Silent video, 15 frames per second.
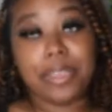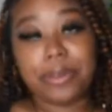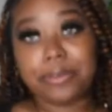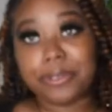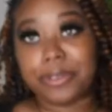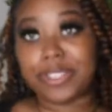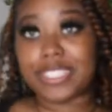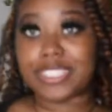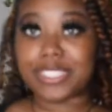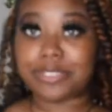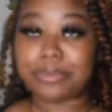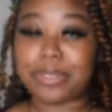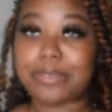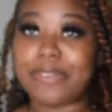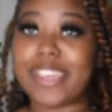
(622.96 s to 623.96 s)
am going
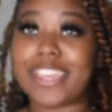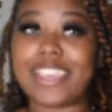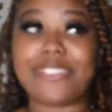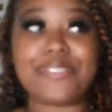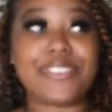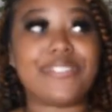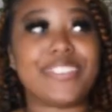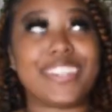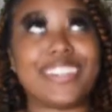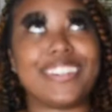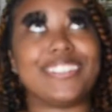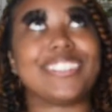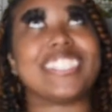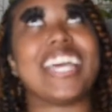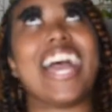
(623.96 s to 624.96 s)
to be making more
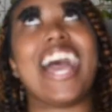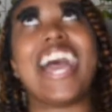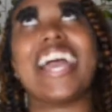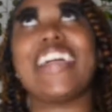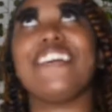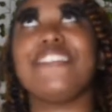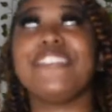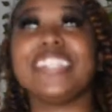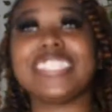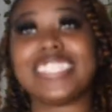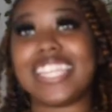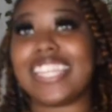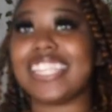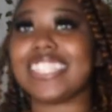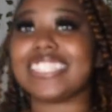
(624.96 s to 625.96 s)
videos. I always
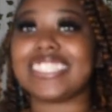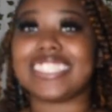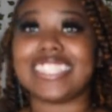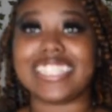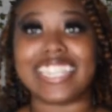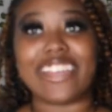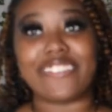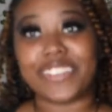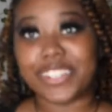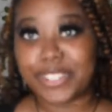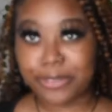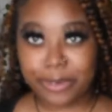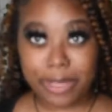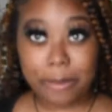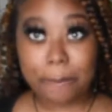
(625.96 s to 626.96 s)
say this, never
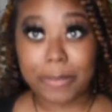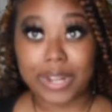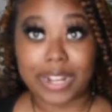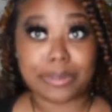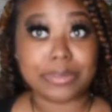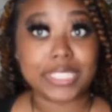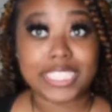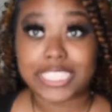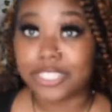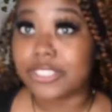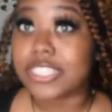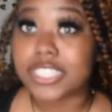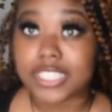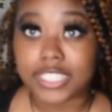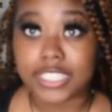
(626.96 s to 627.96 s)
do it, but I'm
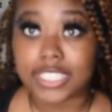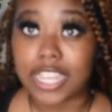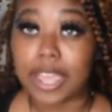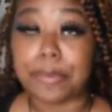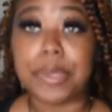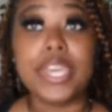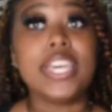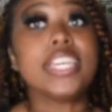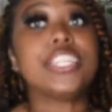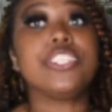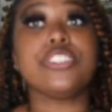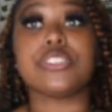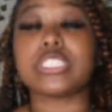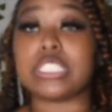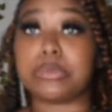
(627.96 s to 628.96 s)
serious this time. You
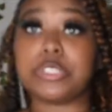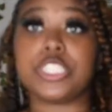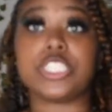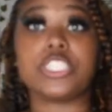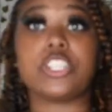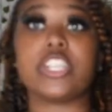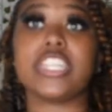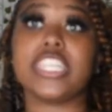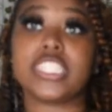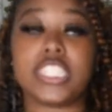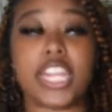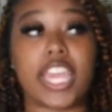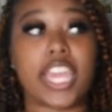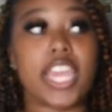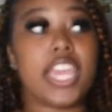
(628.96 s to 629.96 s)
know, summer just started
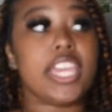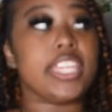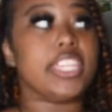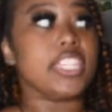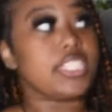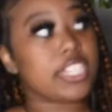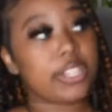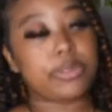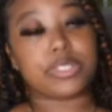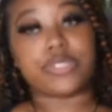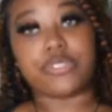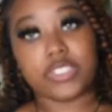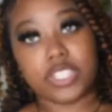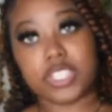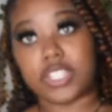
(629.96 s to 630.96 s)
yesterday. Yesterday was
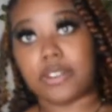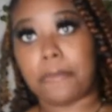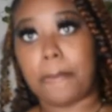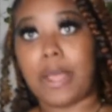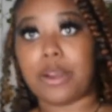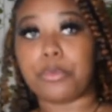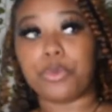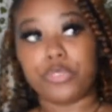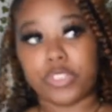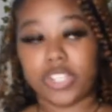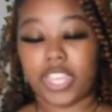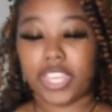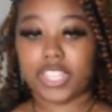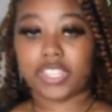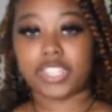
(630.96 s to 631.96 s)
fun. Had a movie
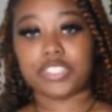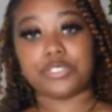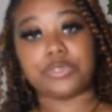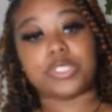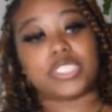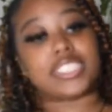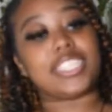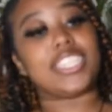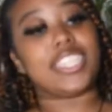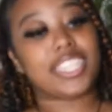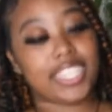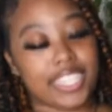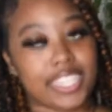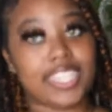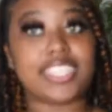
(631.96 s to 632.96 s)
night. That joint was
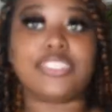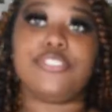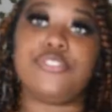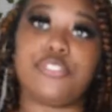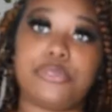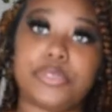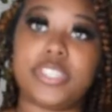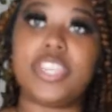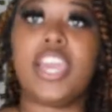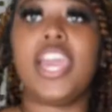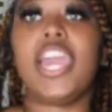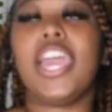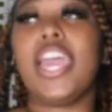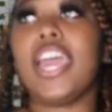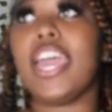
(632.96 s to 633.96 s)
lit. You feel me?
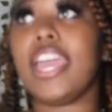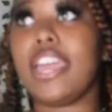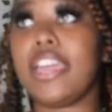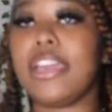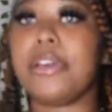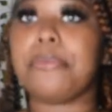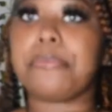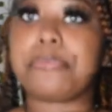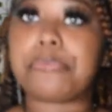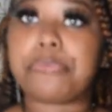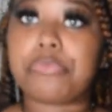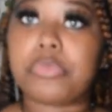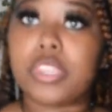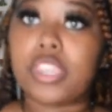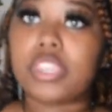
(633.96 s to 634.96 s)
And
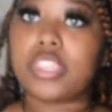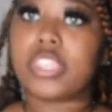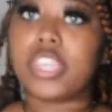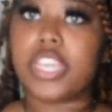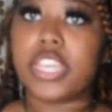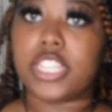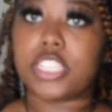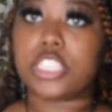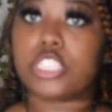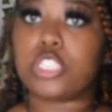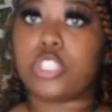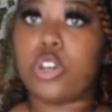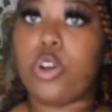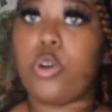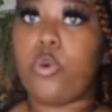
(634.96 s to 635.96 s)
yeah,
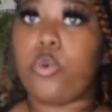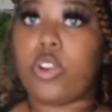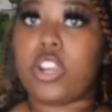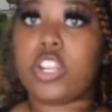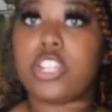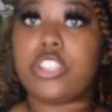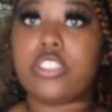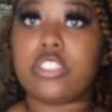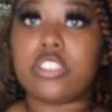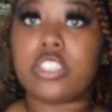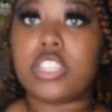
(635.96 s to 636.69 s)
so we're gonna